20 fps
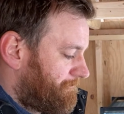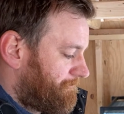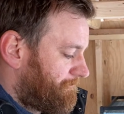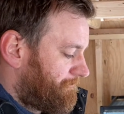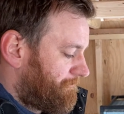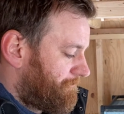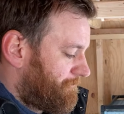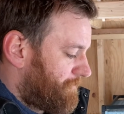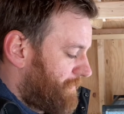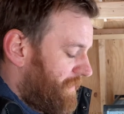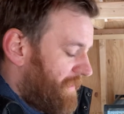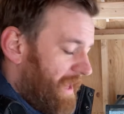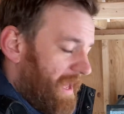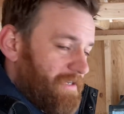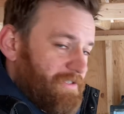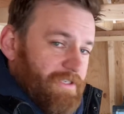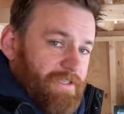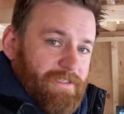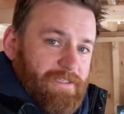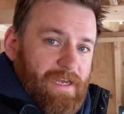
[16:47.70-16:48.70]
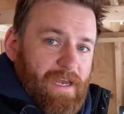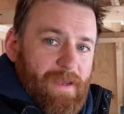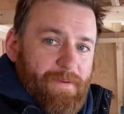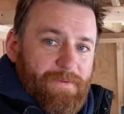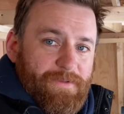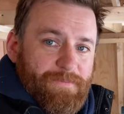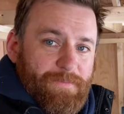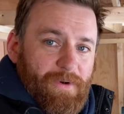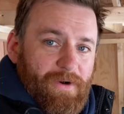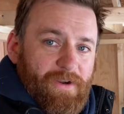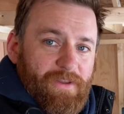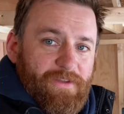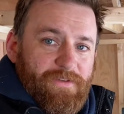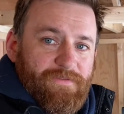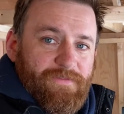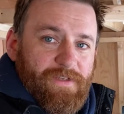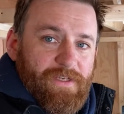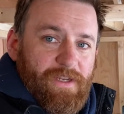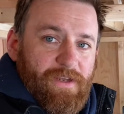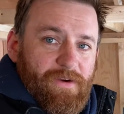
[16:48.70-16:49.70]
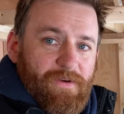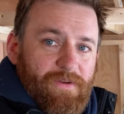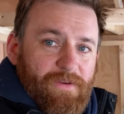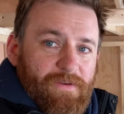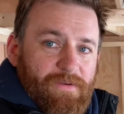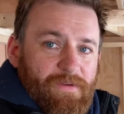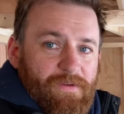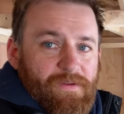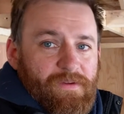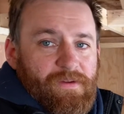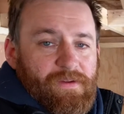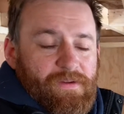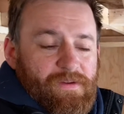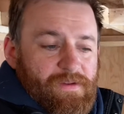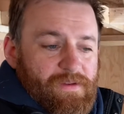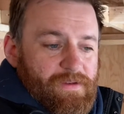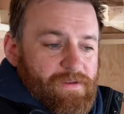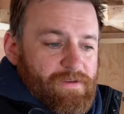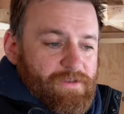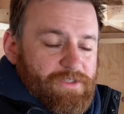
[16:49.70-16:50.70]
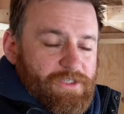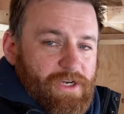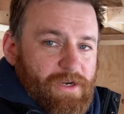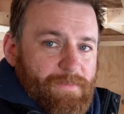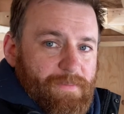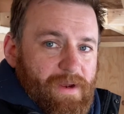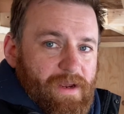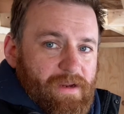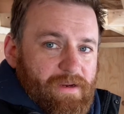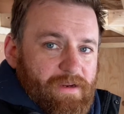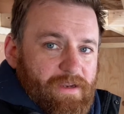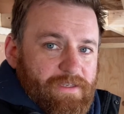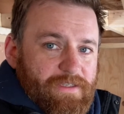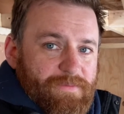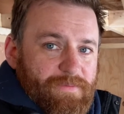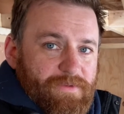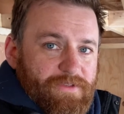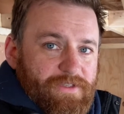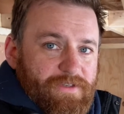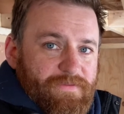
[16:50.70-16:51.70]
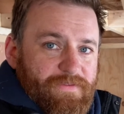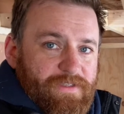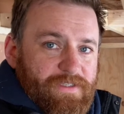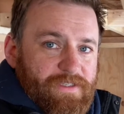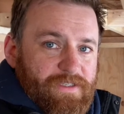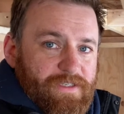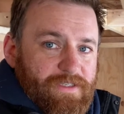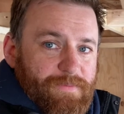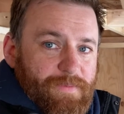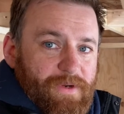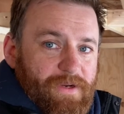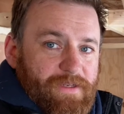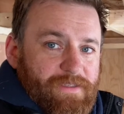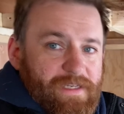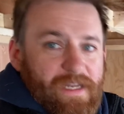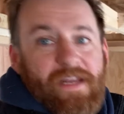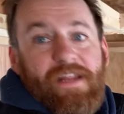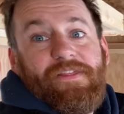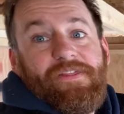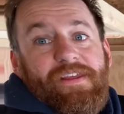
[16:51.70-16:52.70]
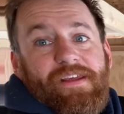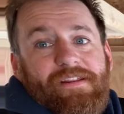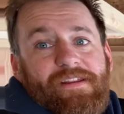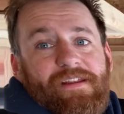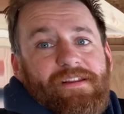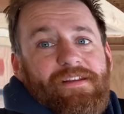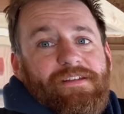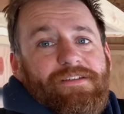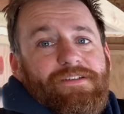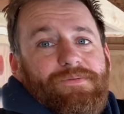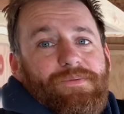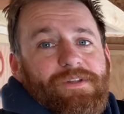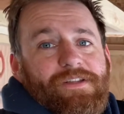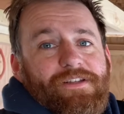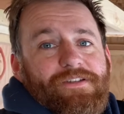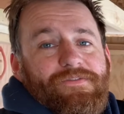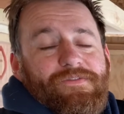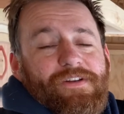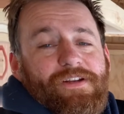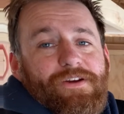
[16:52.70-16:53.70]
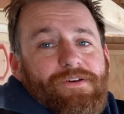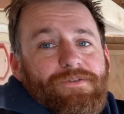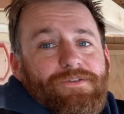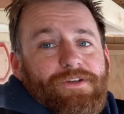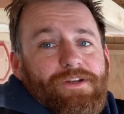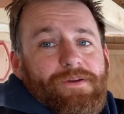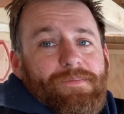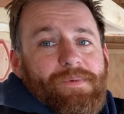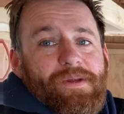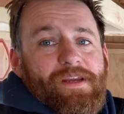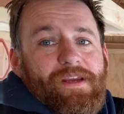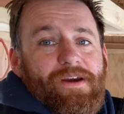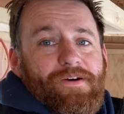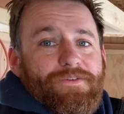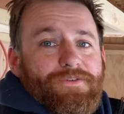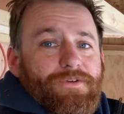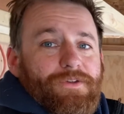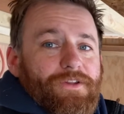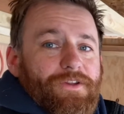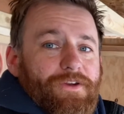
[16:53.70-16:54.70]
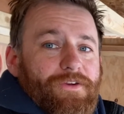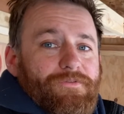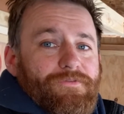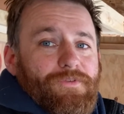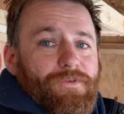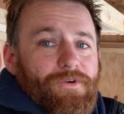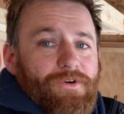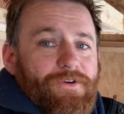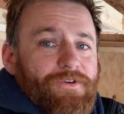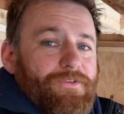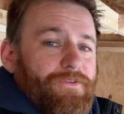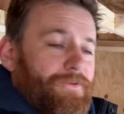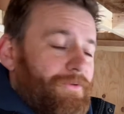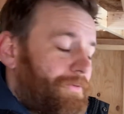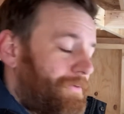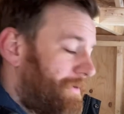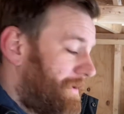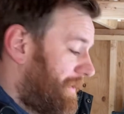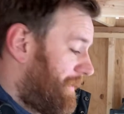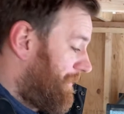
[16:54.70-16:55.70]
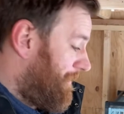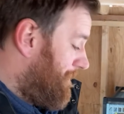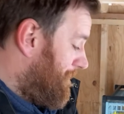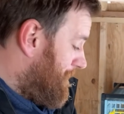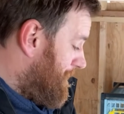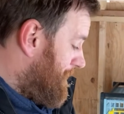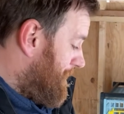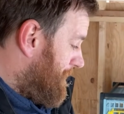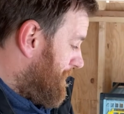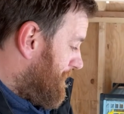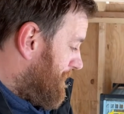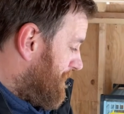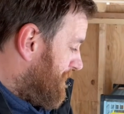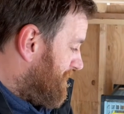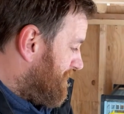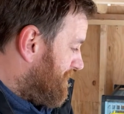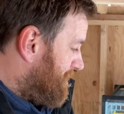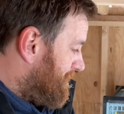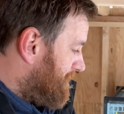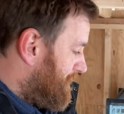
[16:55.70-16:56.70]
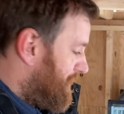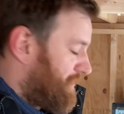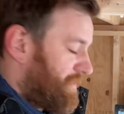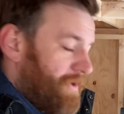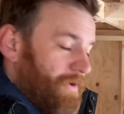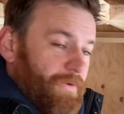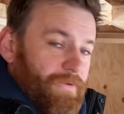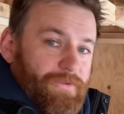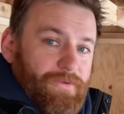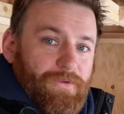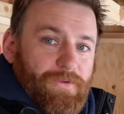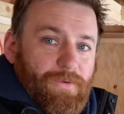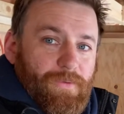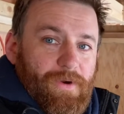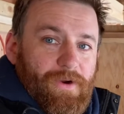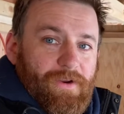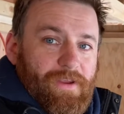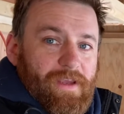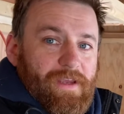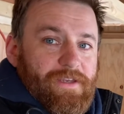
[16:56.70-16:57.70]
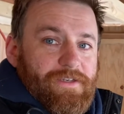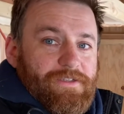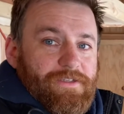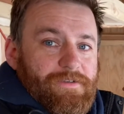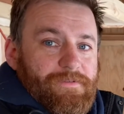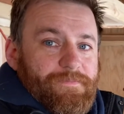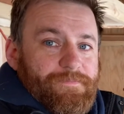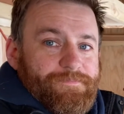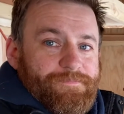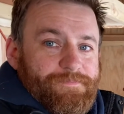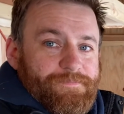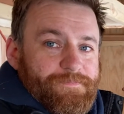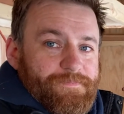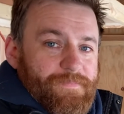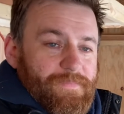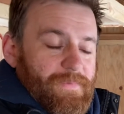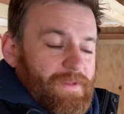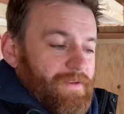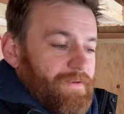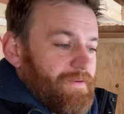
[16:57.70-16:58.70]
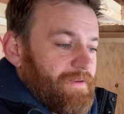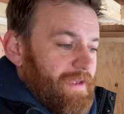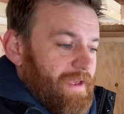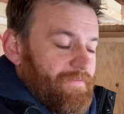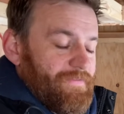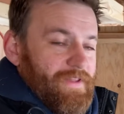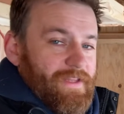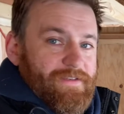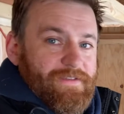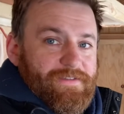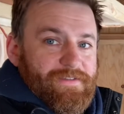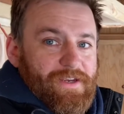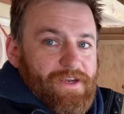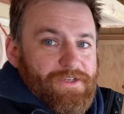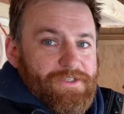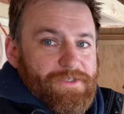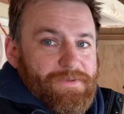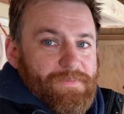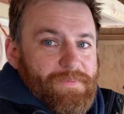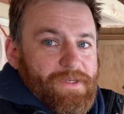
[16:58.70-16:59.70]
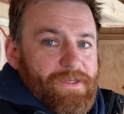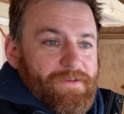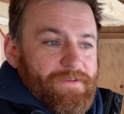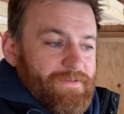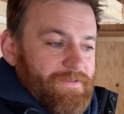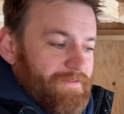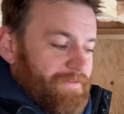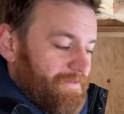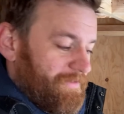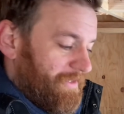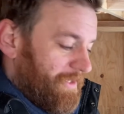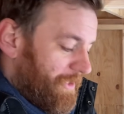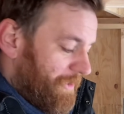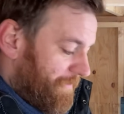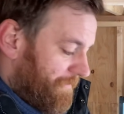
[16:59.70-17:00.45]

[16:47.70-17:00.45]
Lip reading: with Hatching Time as part of this video and share my customer service experience. I didn't think that this is what this video was going to be. I was really looking forward to just going through the quail cage and having that discussion, but you know,